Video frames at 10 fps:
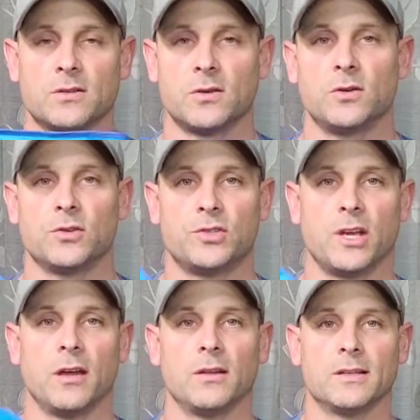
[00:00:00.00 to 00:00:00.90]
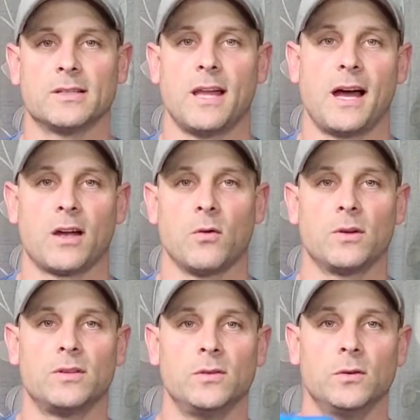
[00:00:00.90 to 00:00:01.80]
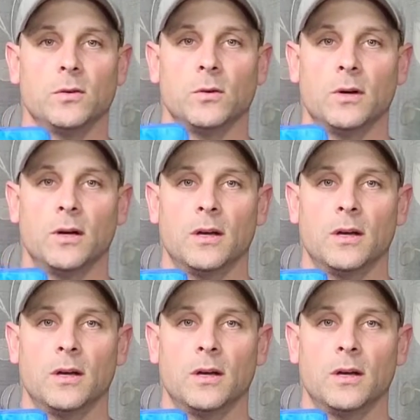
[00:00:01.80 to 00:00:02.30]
so your gel is not going to